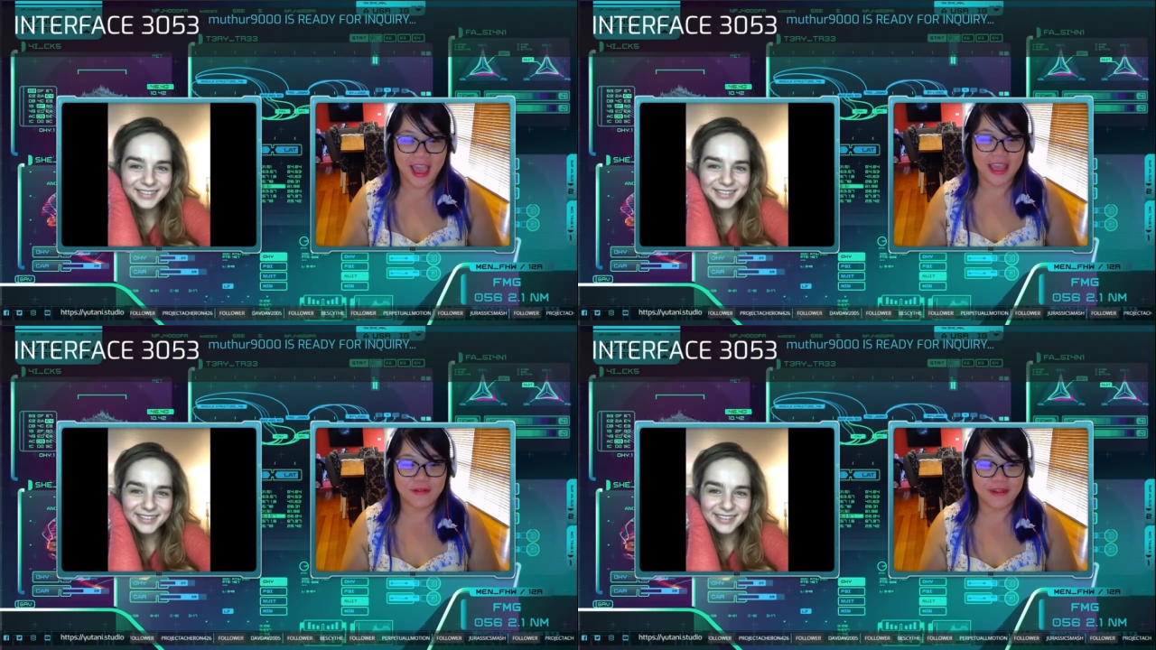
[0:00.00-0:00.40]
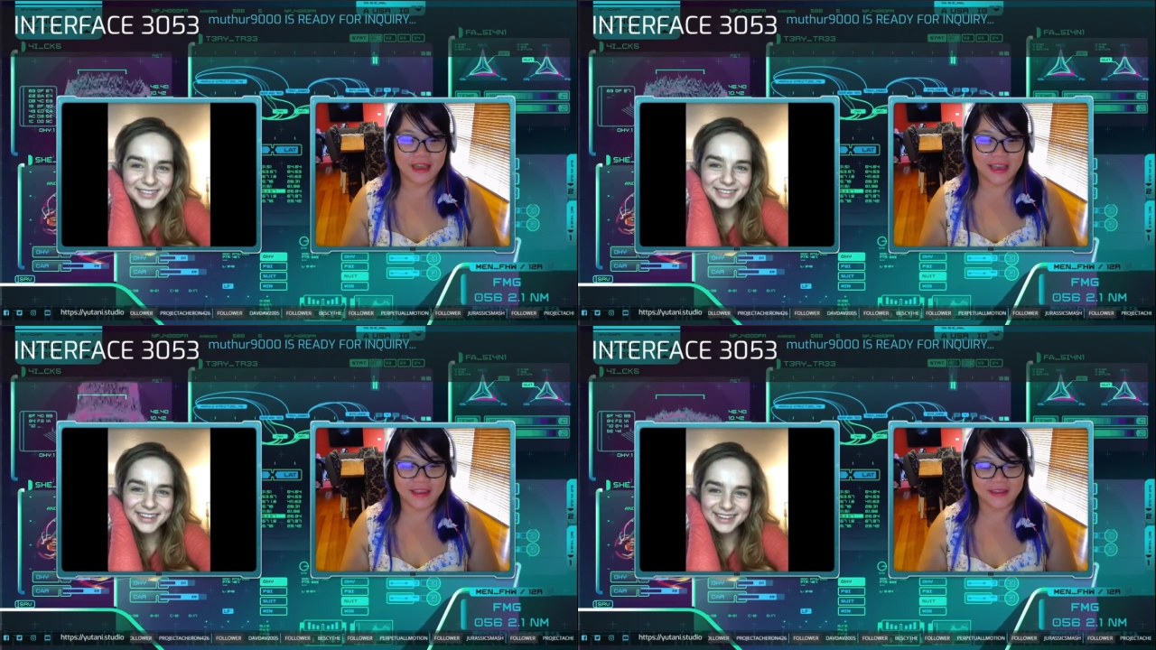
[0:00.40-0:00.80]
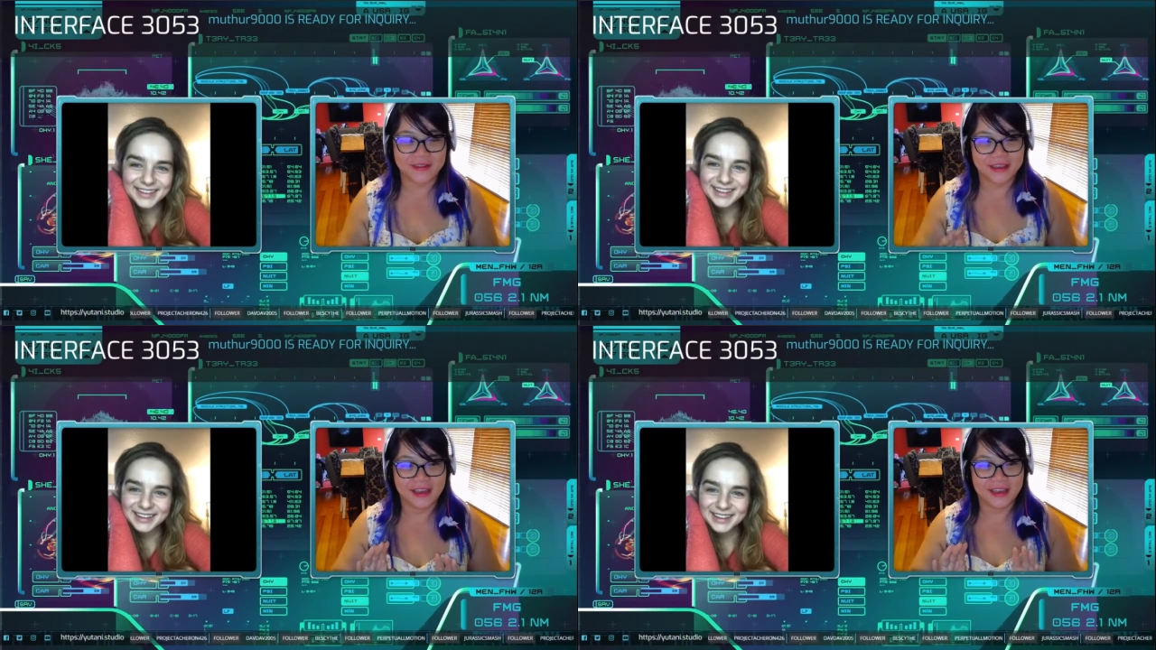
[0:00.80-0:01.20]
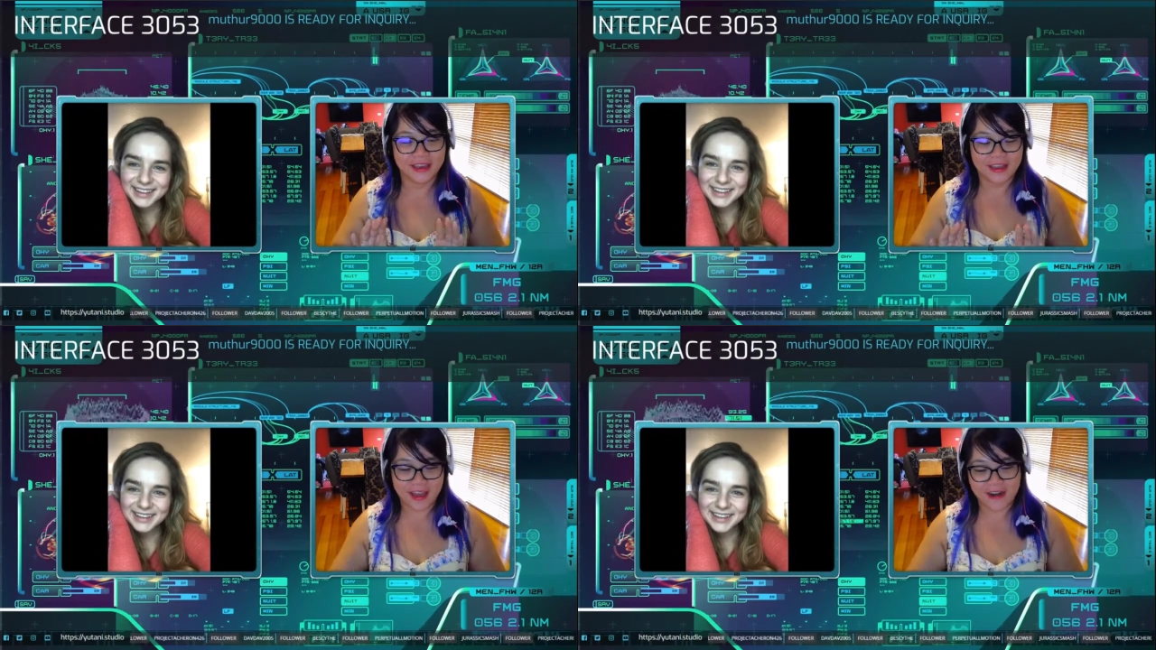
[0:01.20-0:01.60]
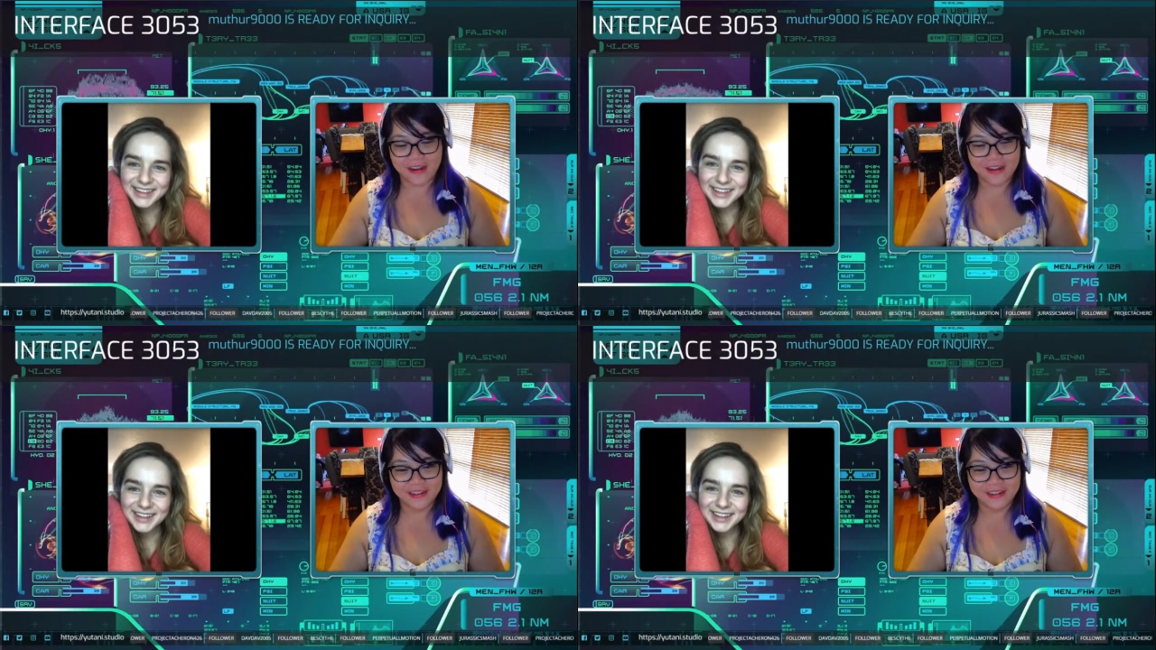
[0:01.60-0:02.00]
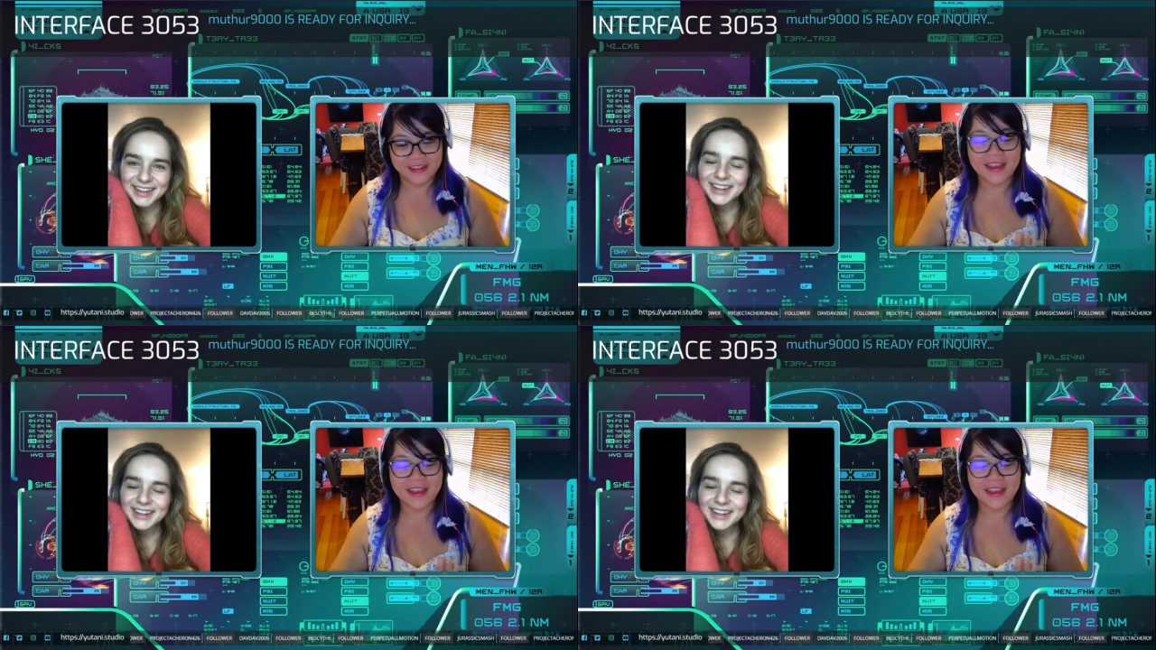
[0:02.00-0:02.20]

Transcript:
Speaker 1: and they were like, "Clara,